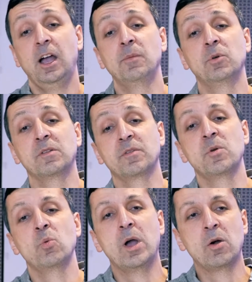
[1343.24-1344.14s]
I bought it from
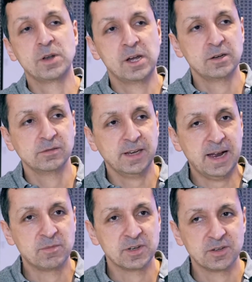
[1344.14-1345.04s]
a well-known
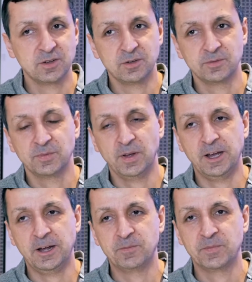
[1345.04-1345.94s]
camera store.
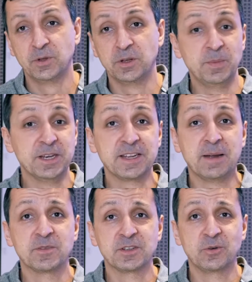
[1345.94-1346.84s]
Not the best
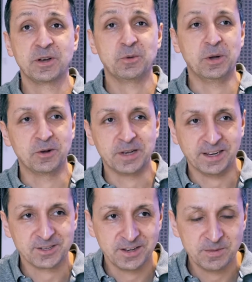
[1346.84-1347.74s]
camera store in the world,
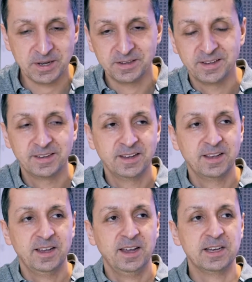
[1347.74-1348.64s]
actually, but
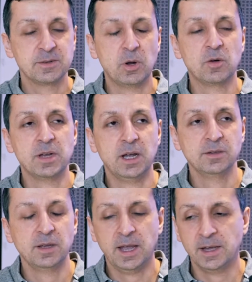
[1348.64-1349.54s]
it's well
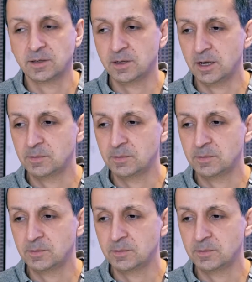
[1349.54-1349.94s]
known, and